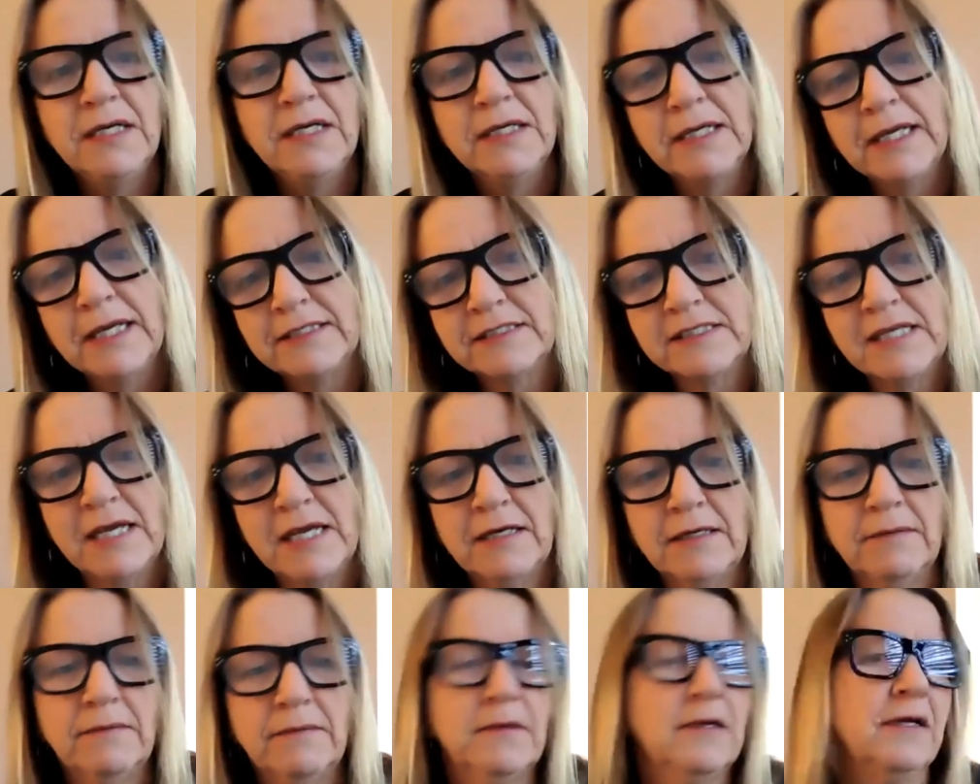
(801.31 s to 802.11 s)
yet
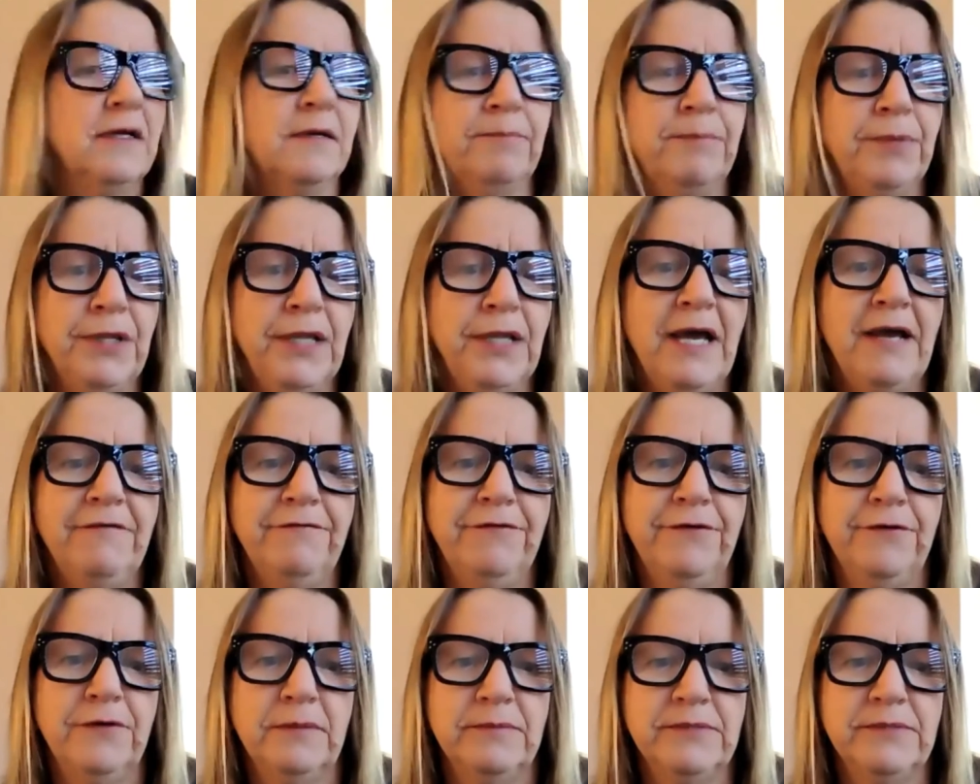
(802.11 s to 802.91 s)
tech
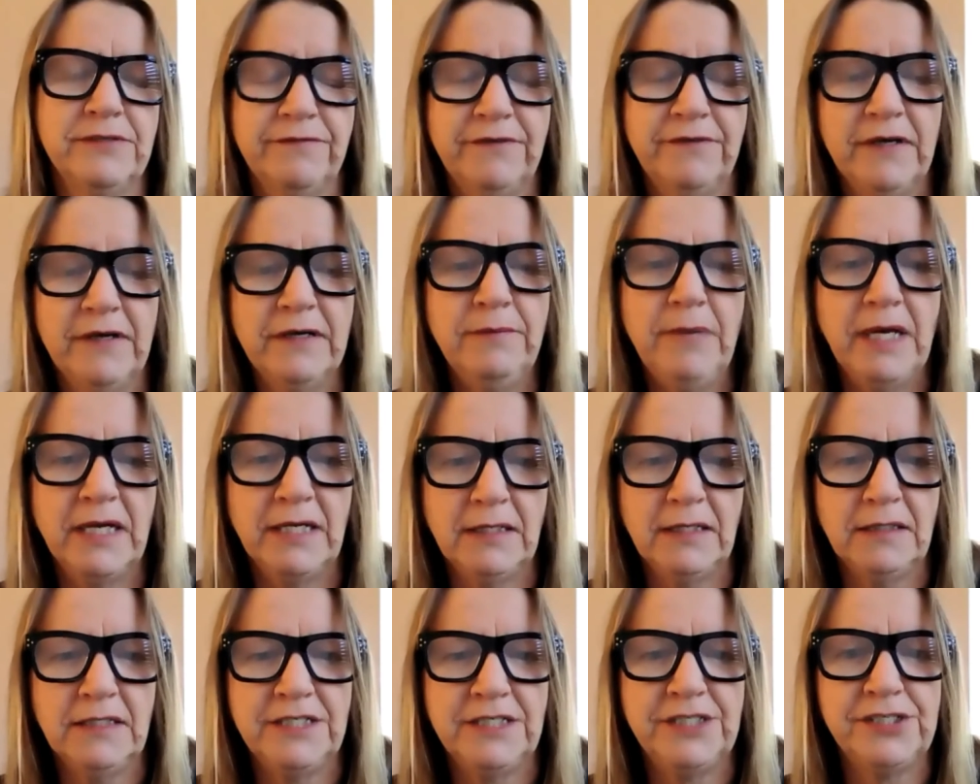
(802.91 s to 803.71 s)
platforms
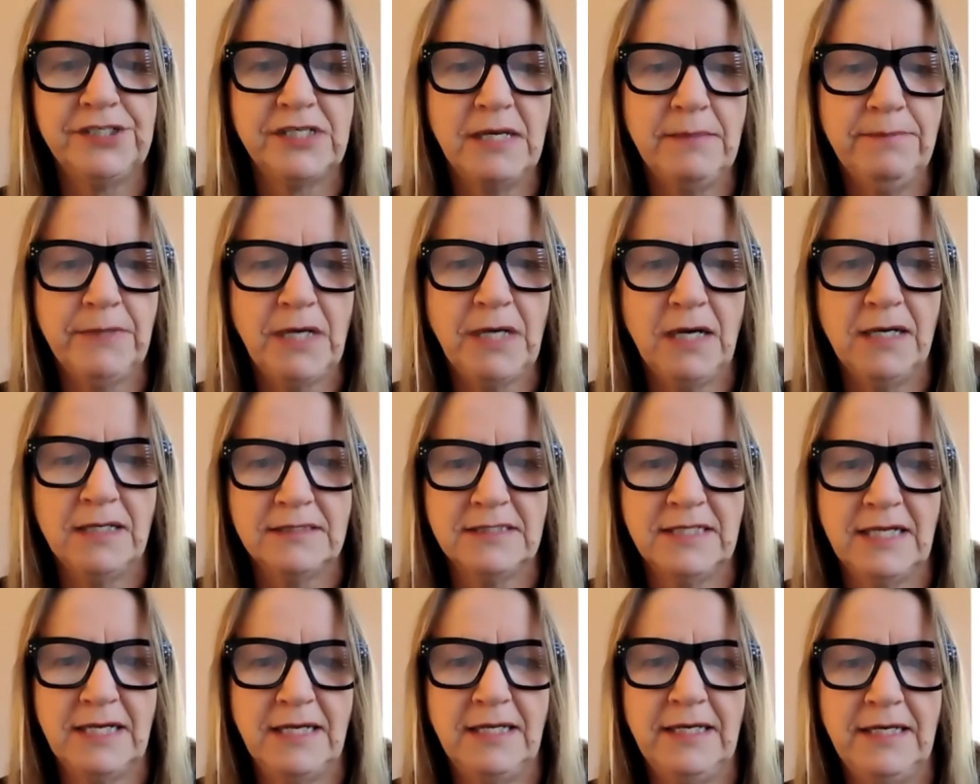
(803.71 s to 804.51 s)
fundamentally shape
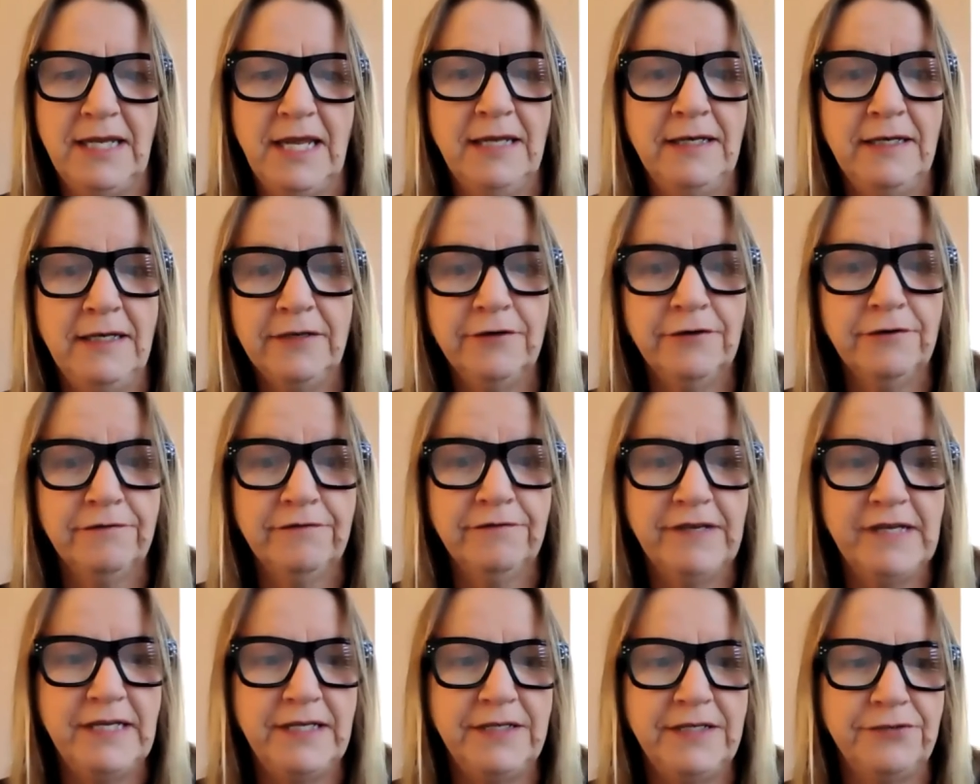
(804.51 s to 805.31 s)
content and
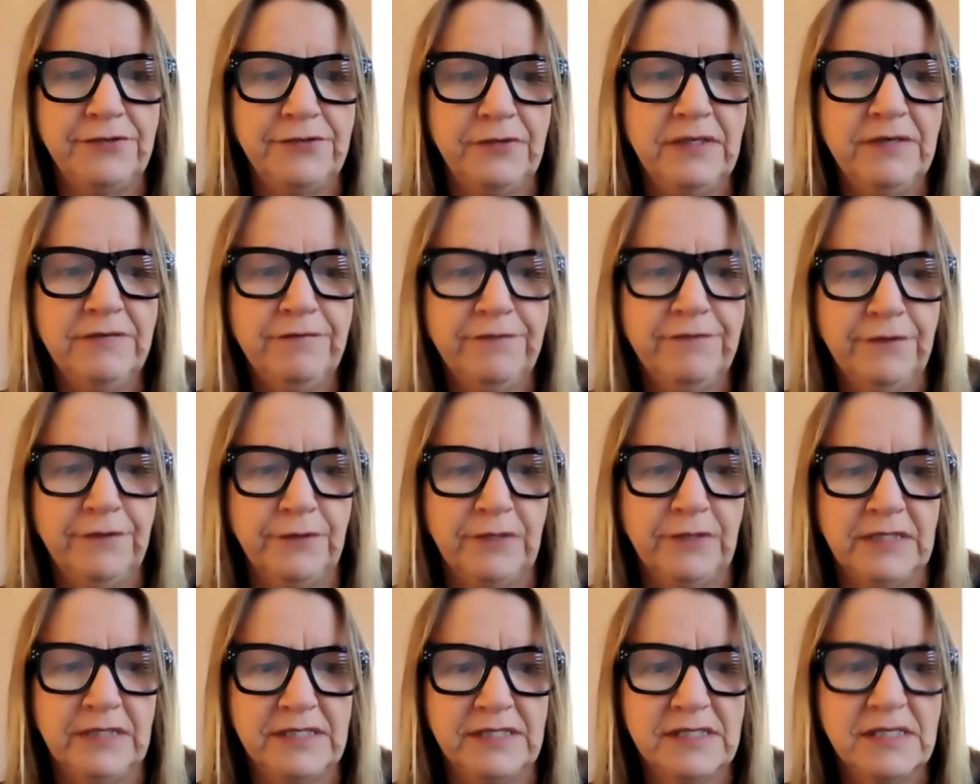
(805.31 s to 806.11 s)
intervene to
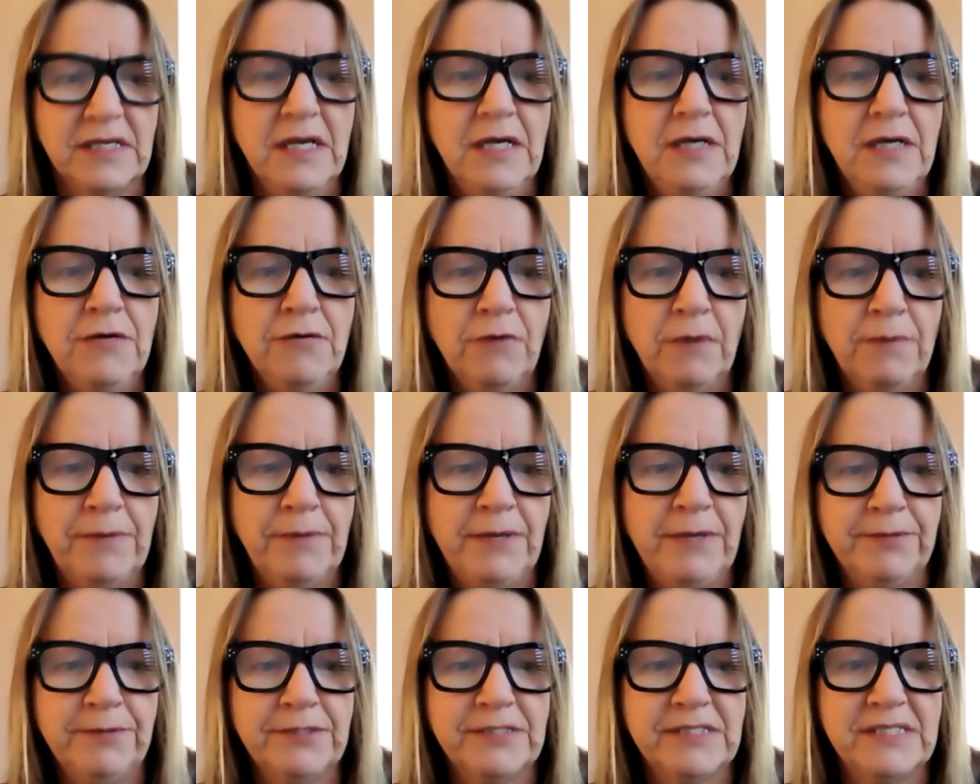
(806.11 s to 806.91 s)
influence what
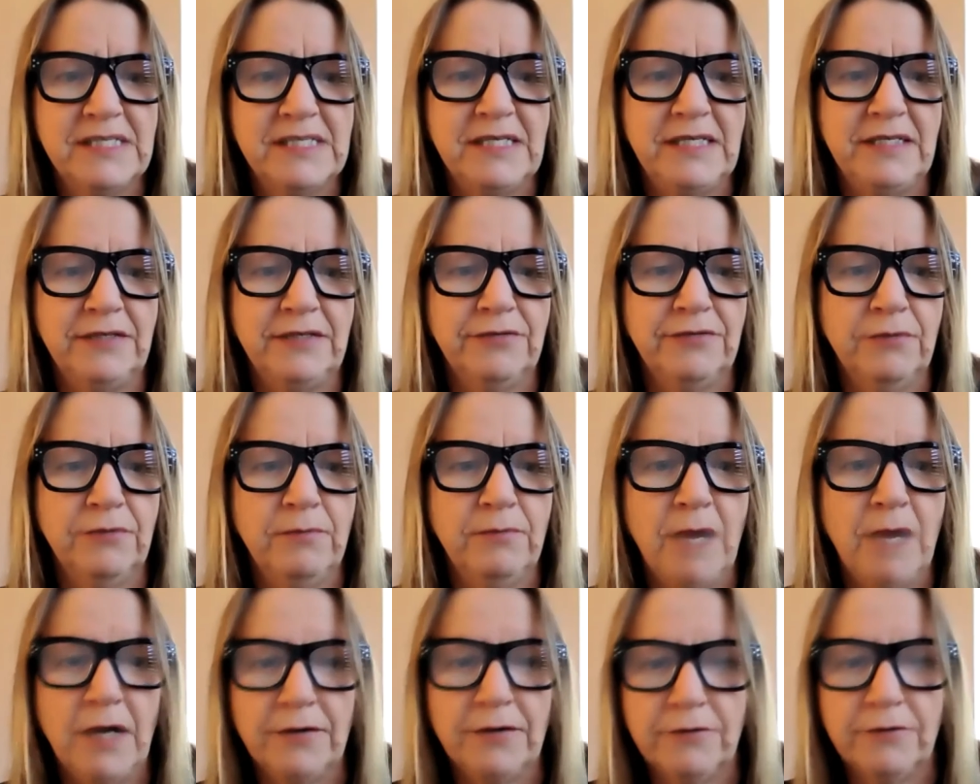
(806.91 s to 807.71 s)
people see through
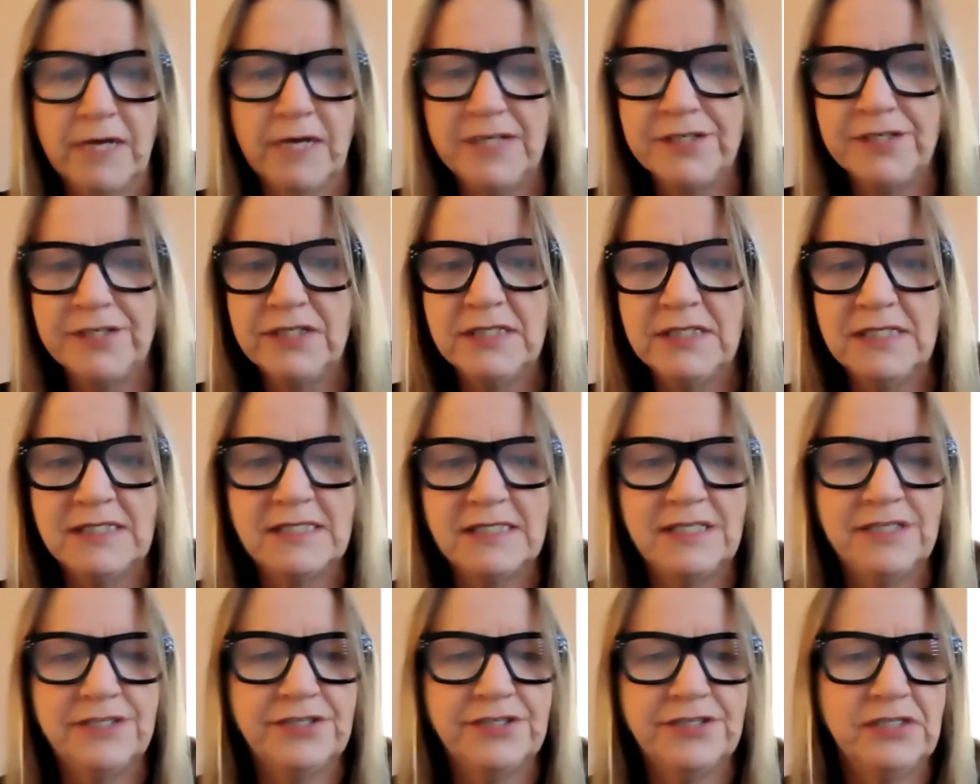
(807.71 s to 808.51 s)
moderation
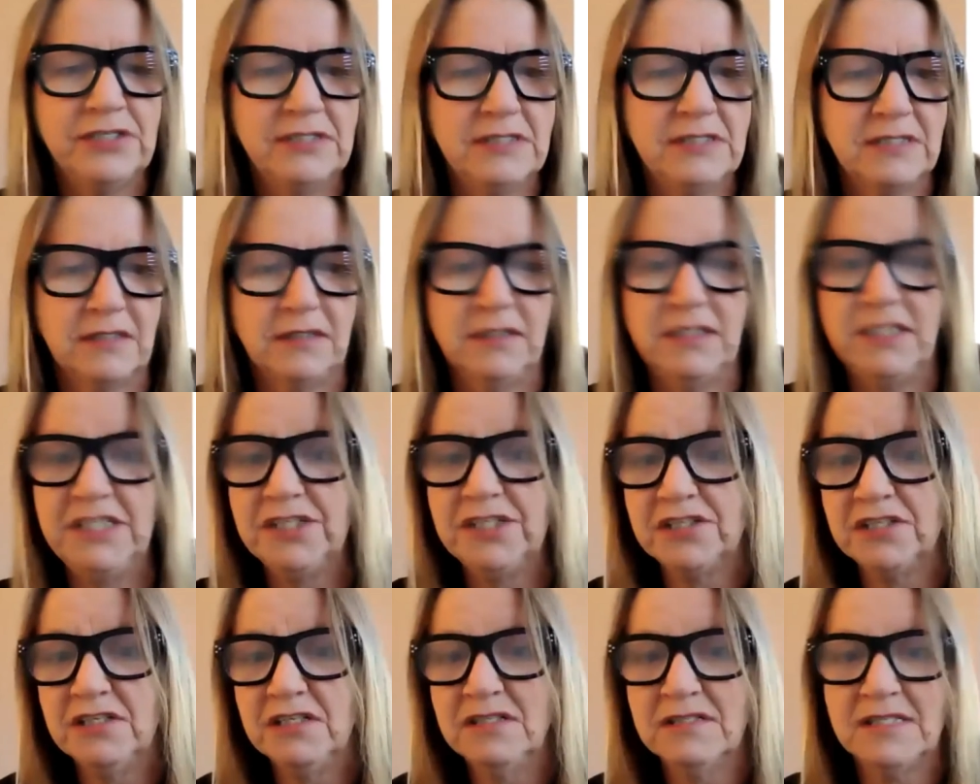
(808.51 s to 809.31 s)
decisions,
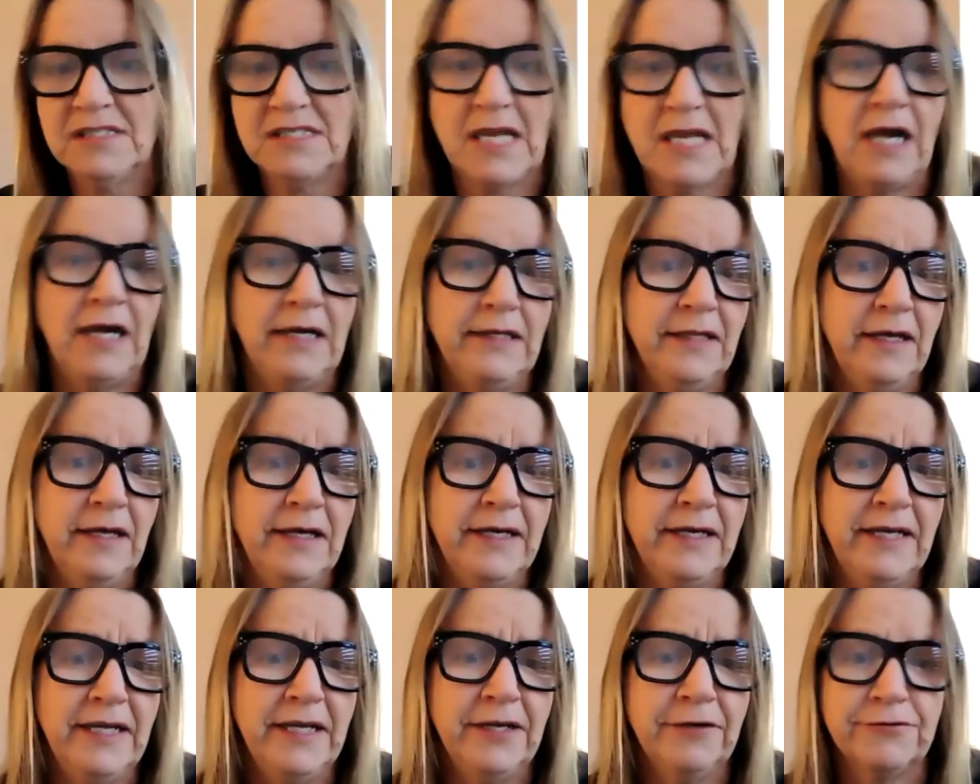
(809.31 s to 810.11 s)
deletions,
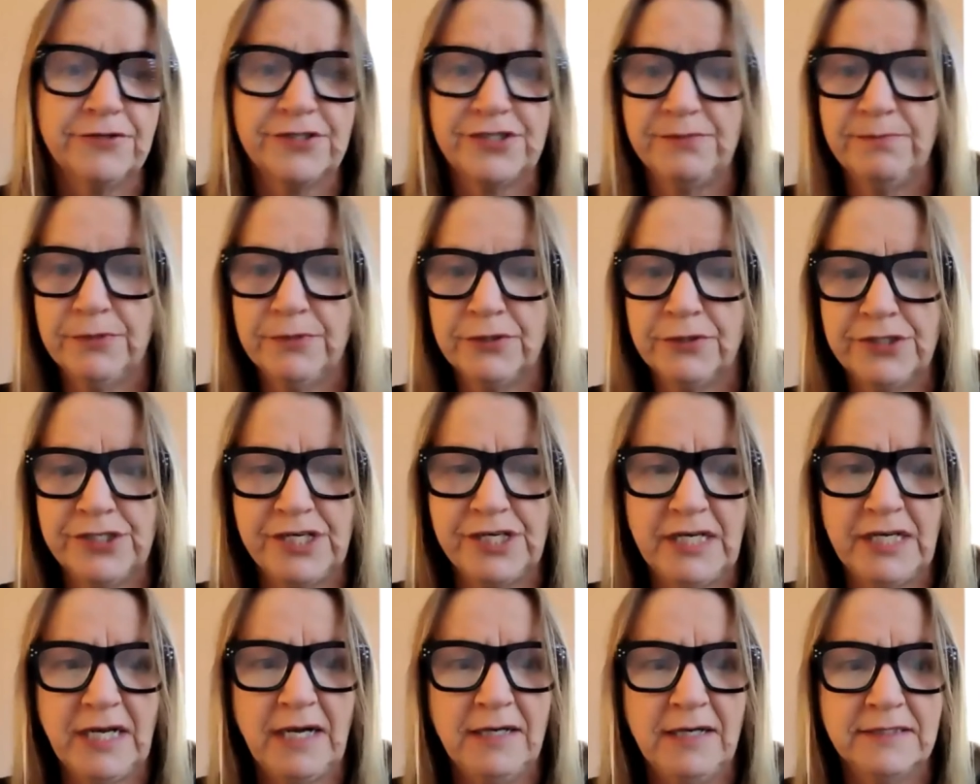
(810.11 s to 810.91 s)
highlighting or
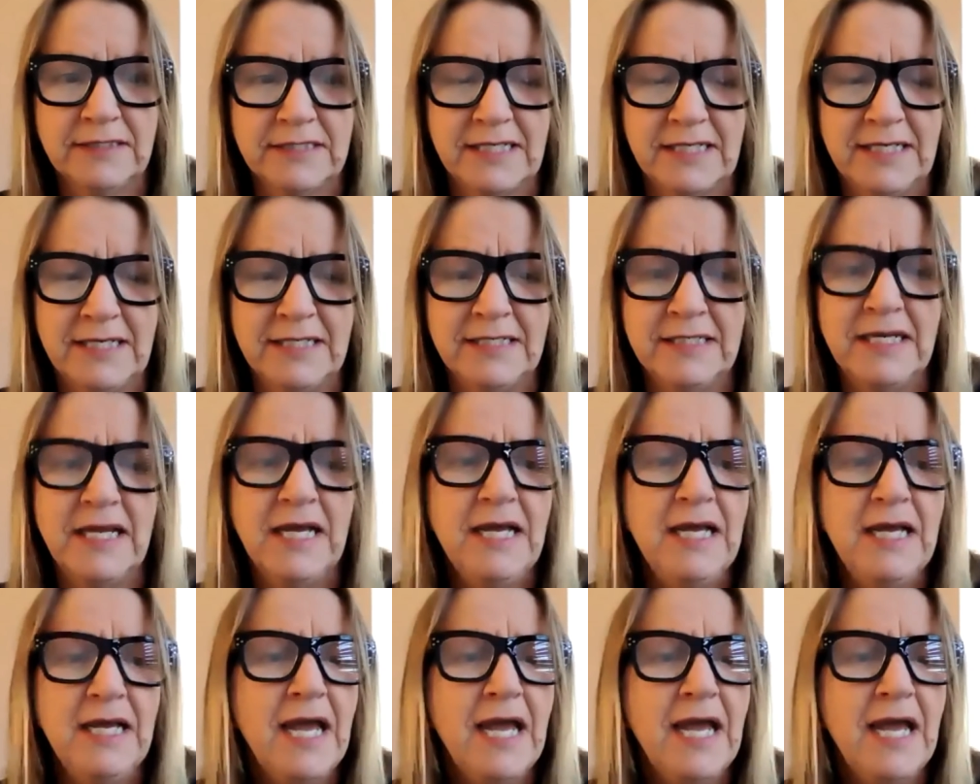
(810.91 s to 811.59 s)
submerging content,